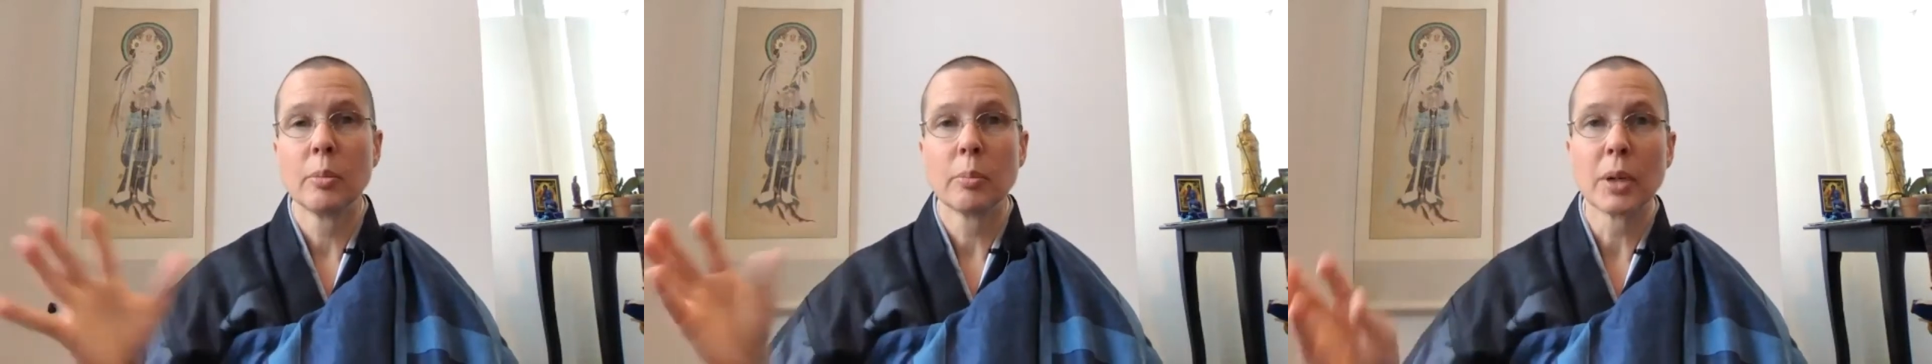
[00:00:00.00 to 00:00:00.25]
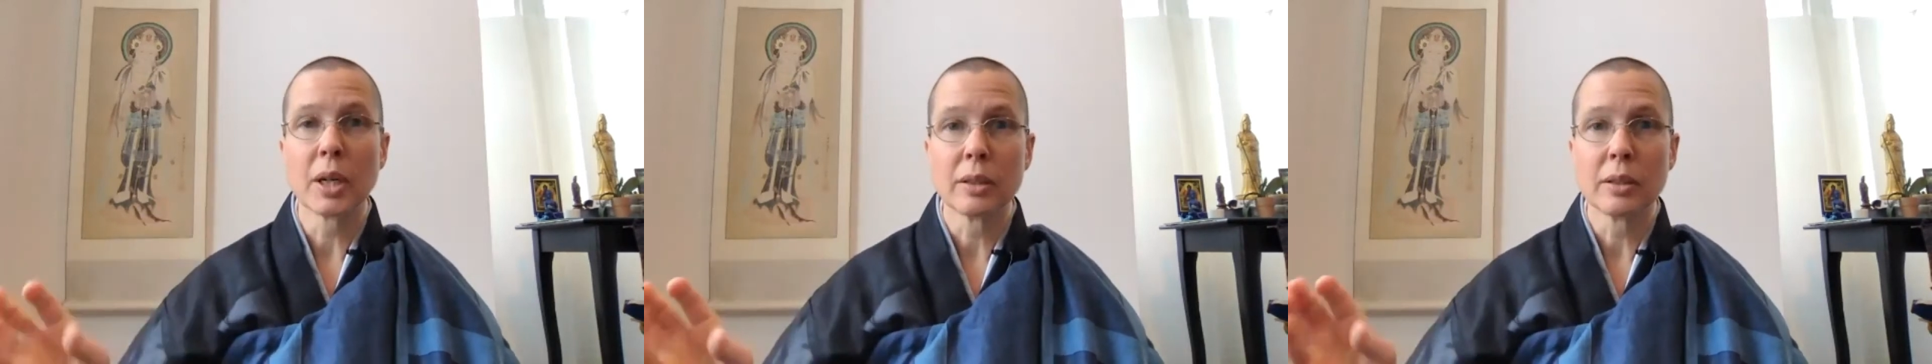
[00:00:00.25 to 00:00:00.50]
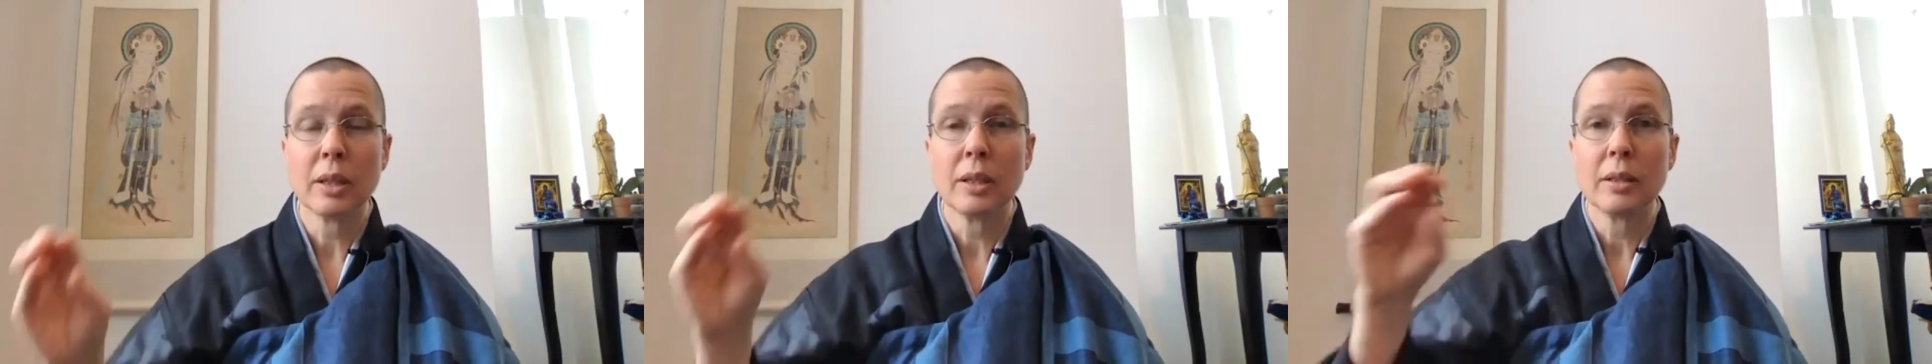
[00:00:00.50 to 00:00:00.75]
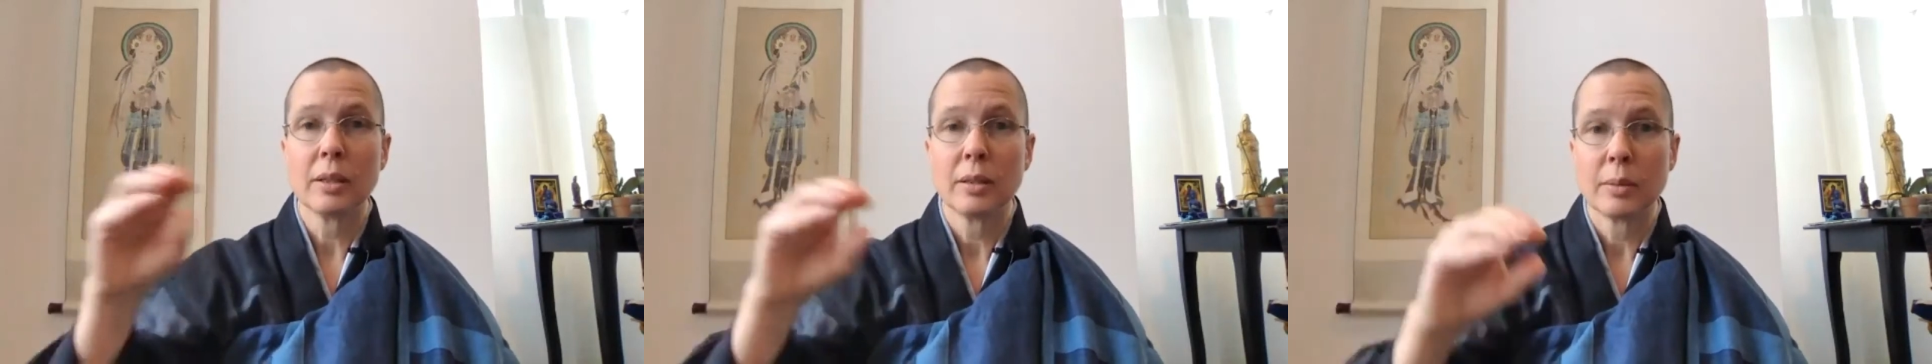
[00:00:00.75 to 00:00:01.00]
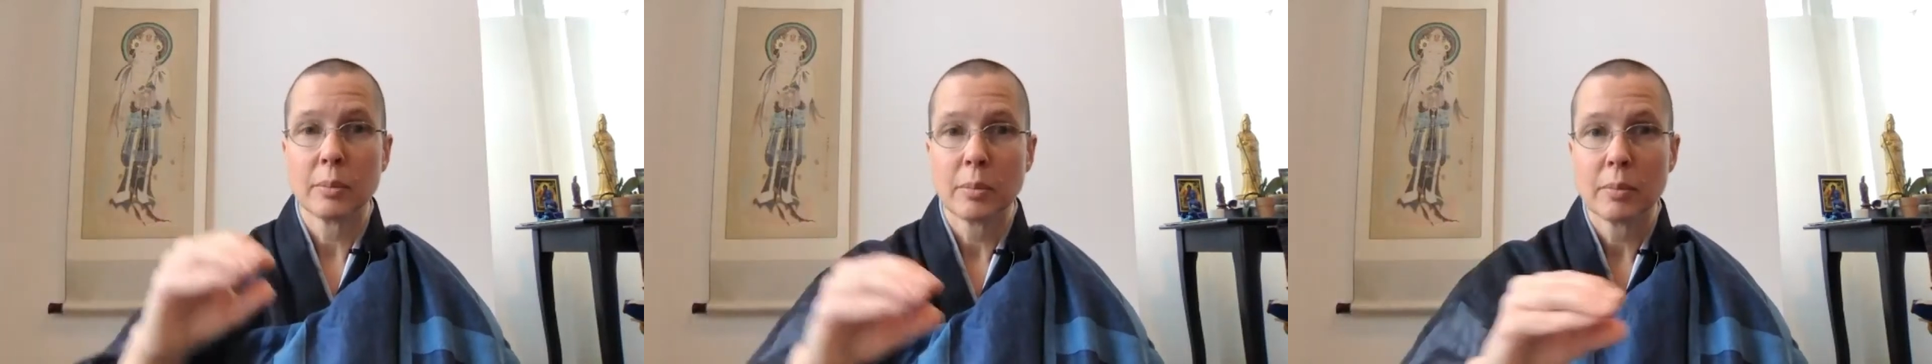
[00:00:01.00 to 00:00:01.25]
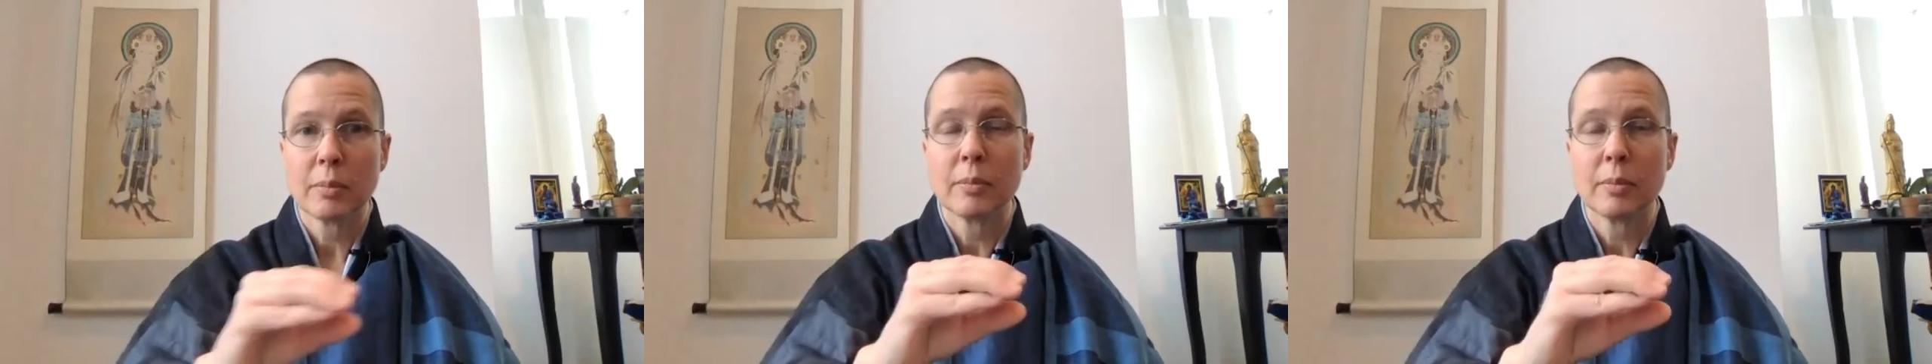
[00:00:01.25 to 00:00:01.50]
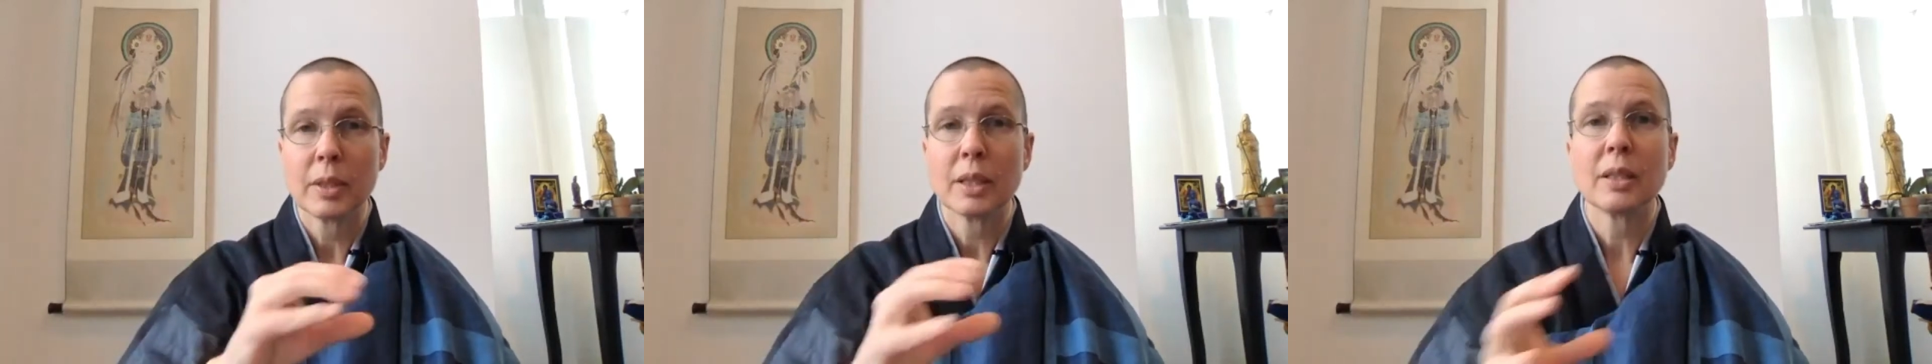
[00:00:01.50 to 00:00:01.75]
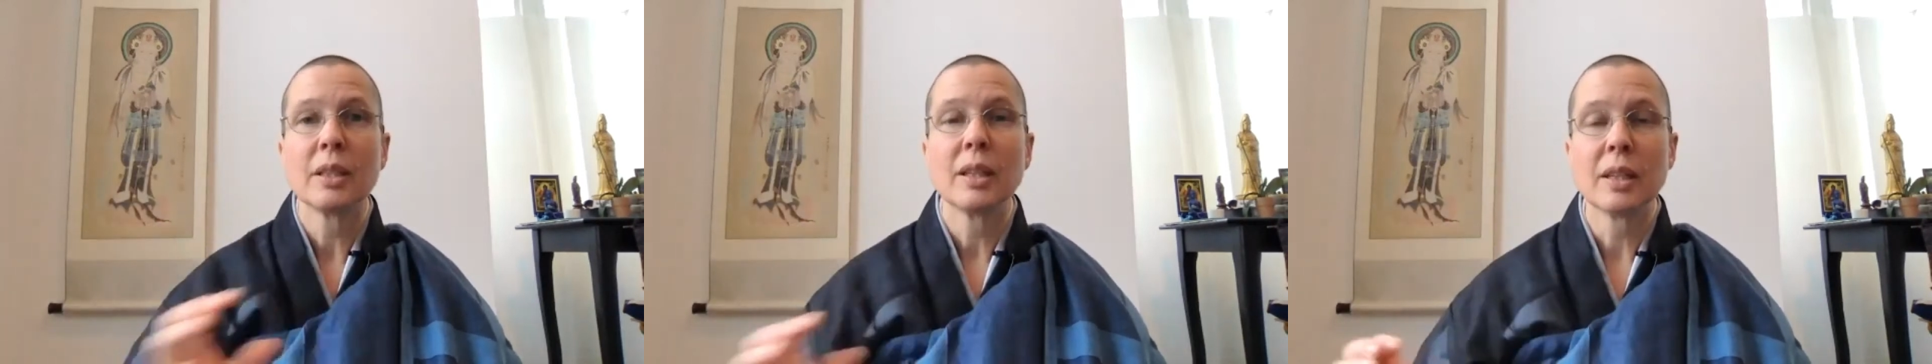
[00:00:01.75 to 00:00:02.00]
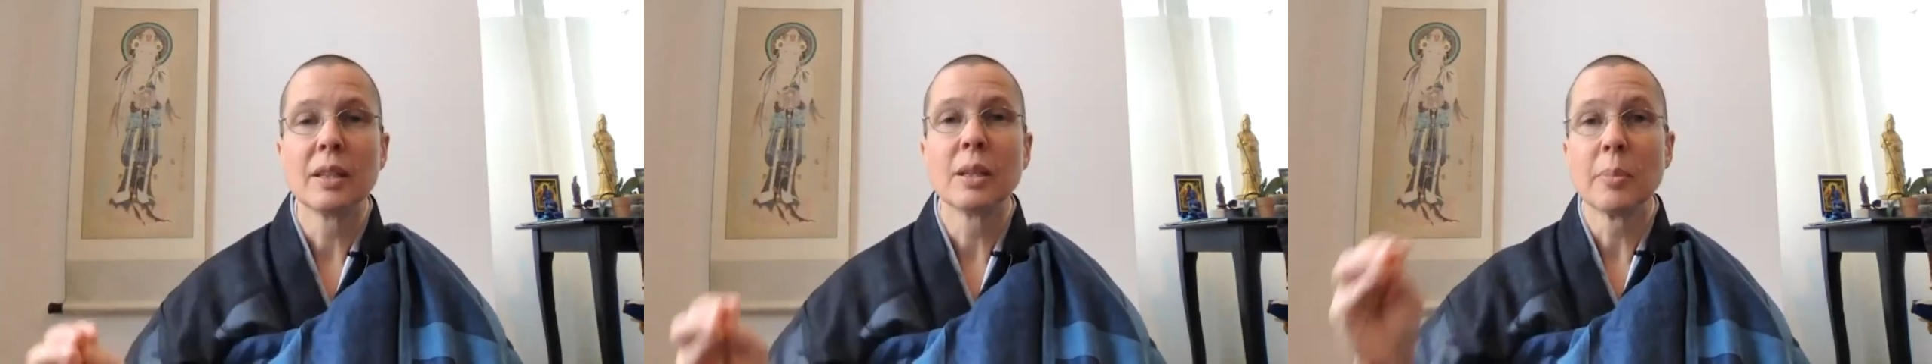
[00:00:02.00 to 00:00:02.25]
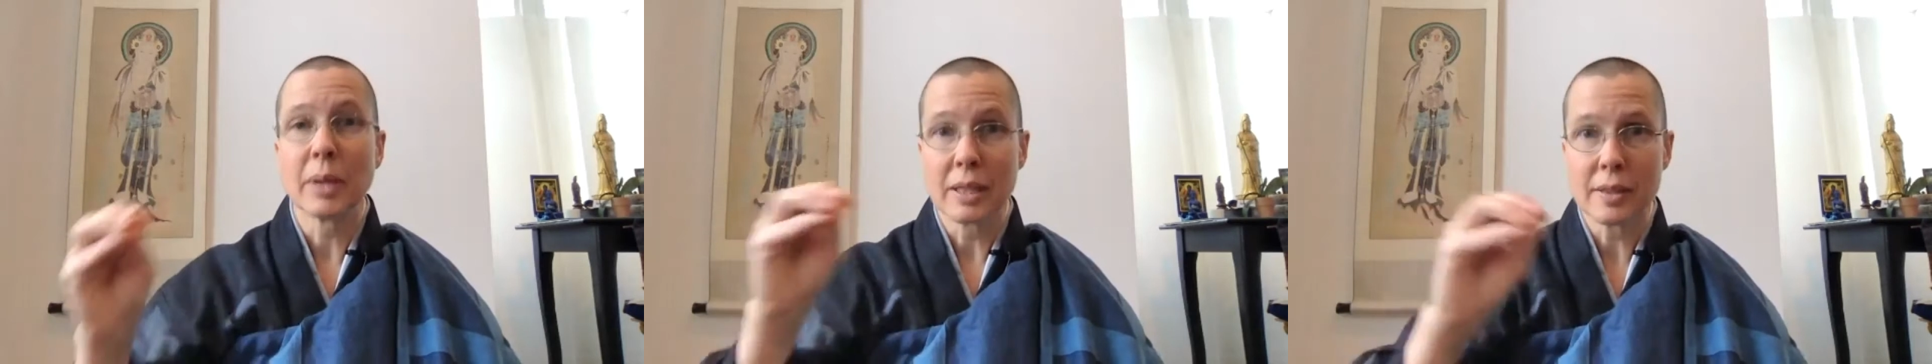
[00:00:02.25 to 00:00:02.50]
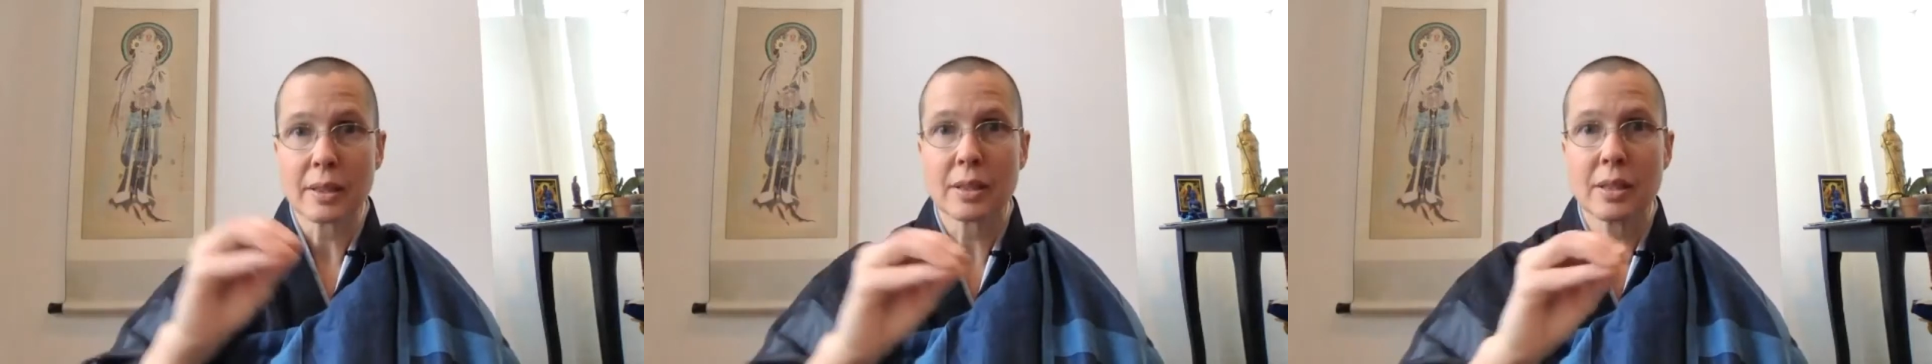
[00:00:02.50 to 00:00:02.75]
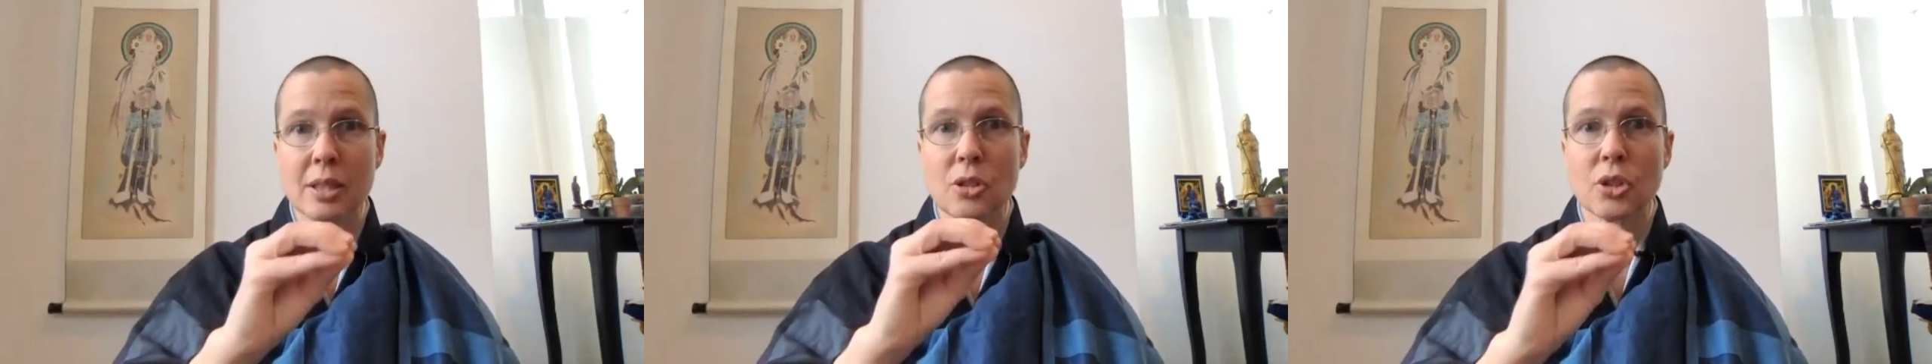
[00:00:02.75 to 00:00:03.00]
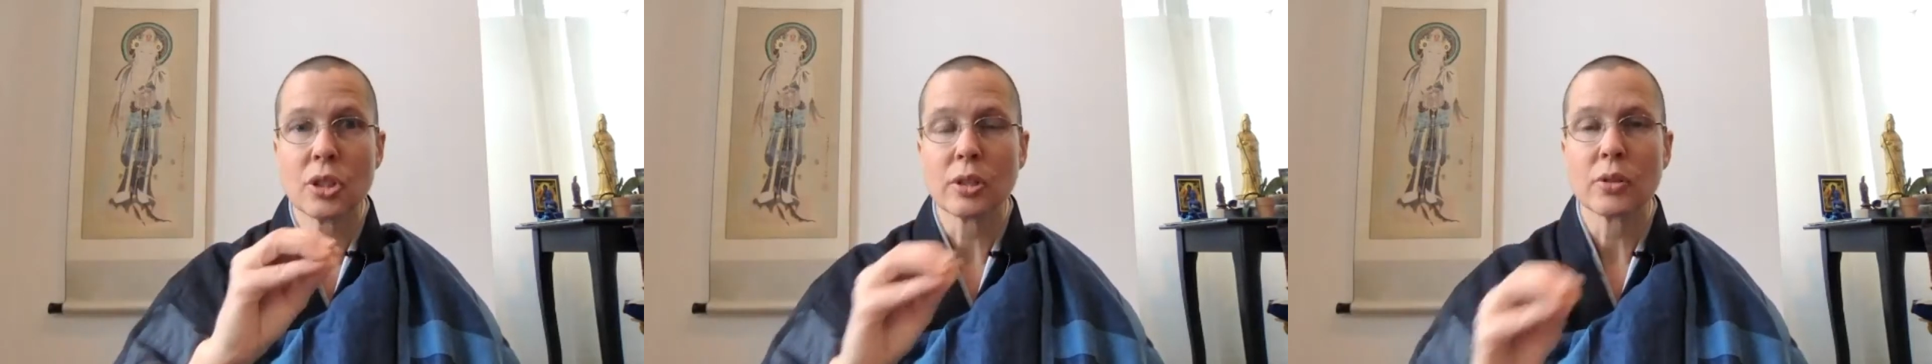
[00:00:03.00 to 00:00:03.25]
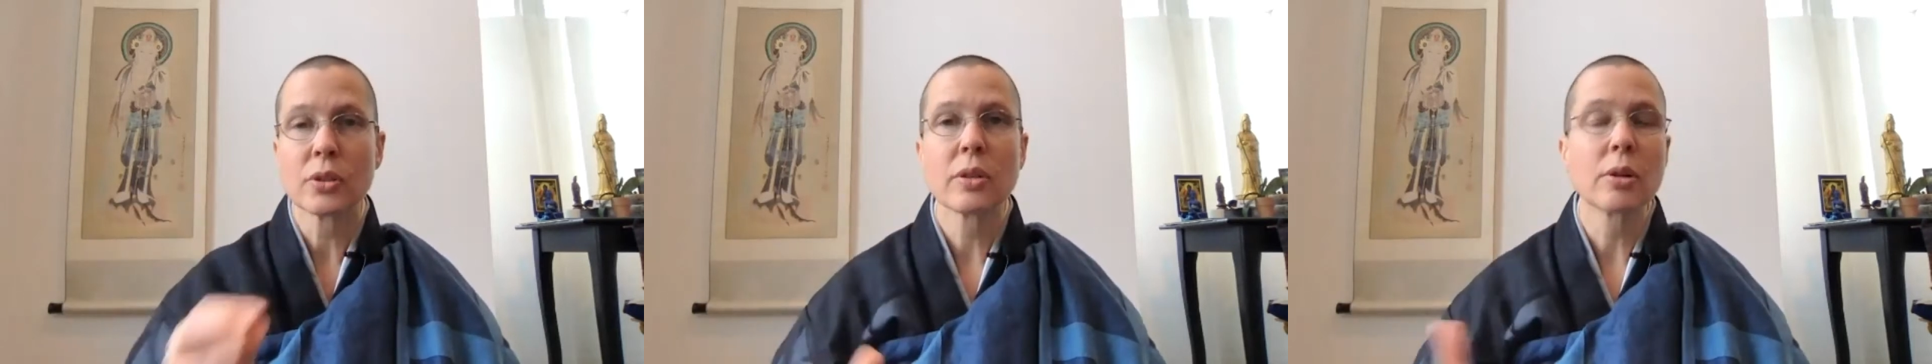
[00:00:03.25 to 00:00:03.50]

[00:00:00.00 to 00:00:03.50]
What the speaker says: But in the basic teachings,